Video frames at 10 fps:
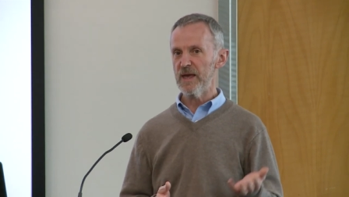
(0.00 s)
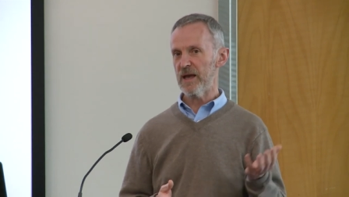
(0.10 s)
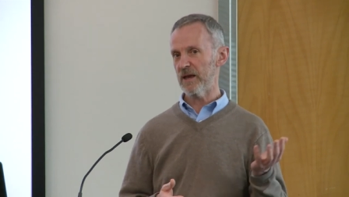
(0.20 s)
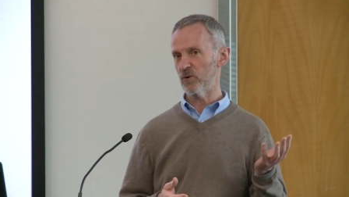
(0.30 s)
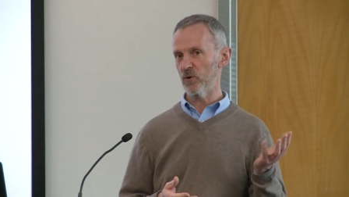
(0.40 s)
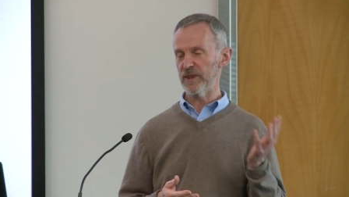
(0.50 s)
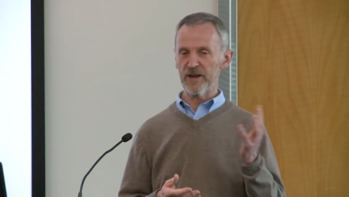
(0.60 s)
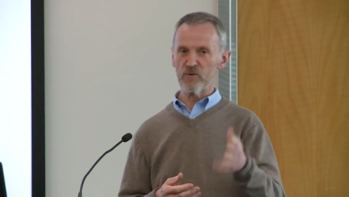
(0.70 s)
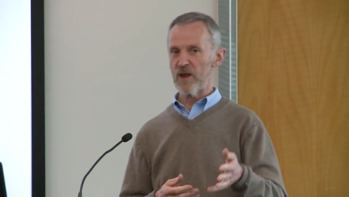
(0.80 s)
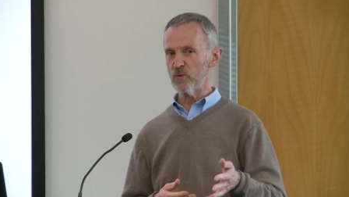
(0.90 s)
and all
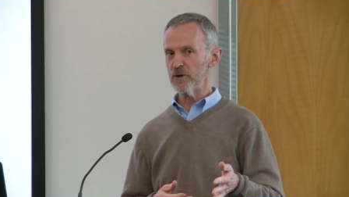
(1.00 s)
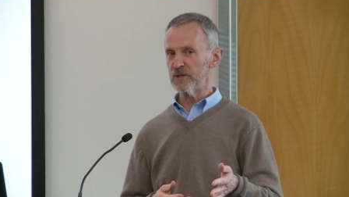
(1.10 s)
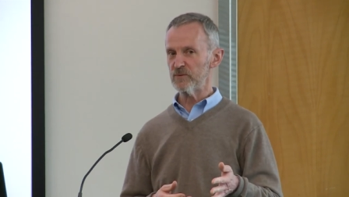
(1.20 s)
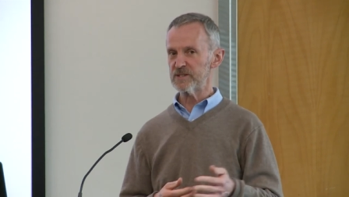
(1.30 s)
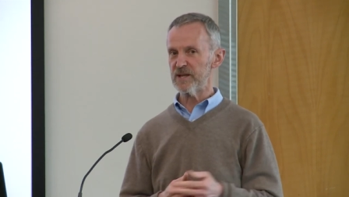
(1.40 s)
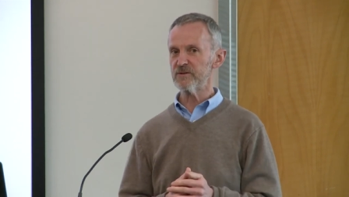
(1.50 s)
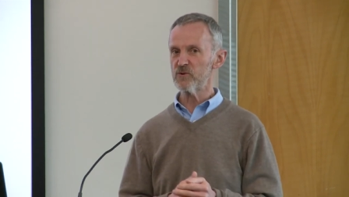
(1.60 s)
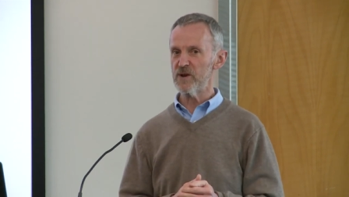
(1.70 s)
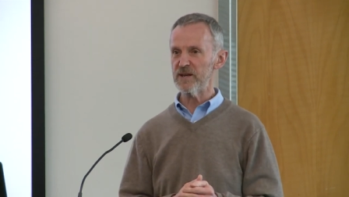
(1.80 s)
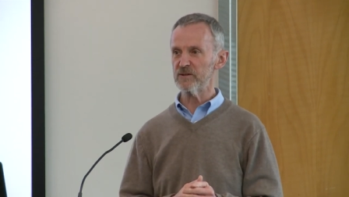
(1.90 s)
that great work that was done
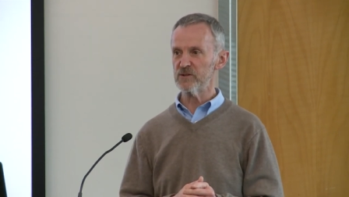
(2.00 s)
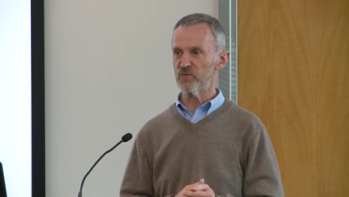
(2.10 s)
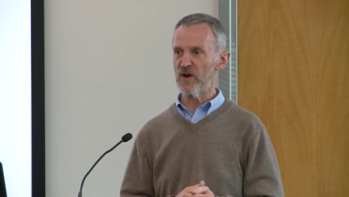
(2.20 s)
creating those